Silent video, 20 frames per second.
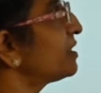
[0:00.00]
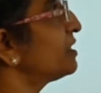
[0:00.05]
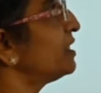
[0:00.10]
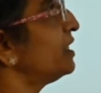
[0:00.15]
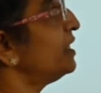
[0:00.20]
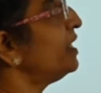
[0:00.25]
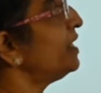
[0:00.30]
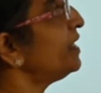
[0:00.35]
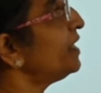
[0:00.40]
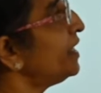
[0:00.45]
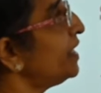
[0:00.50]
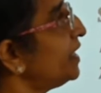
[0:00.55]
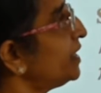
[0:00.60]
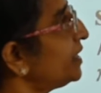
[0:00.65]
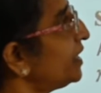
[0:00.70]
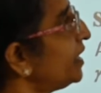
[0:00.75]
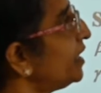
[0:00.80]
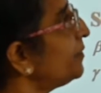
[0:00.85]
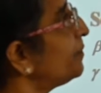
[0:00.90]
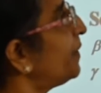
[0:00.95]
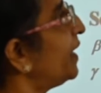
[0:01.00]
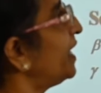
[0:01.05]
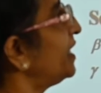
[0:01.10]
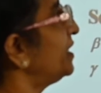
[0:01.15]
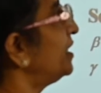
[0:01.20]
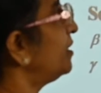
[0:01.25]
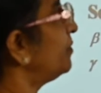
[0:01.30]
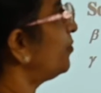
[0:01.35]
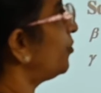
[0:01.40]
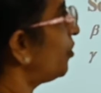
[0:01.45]
generated by
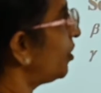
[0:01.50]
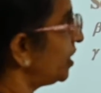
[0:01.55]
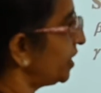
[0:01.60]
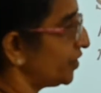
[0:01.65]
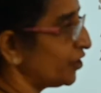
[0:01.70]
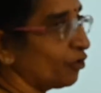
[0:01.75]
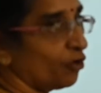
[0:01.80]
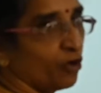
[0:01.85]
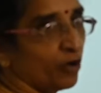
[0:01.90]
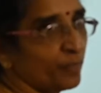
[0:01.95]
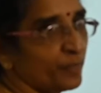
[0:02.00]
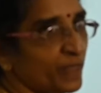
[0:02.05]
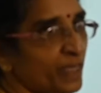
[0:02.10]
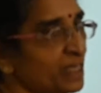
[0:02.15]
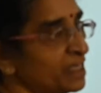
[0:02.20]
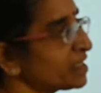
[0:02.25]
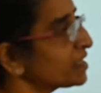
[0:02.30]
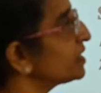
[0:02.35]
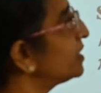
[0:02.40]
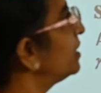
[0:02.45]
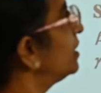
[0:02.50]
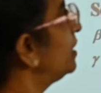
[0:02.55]
the polynomials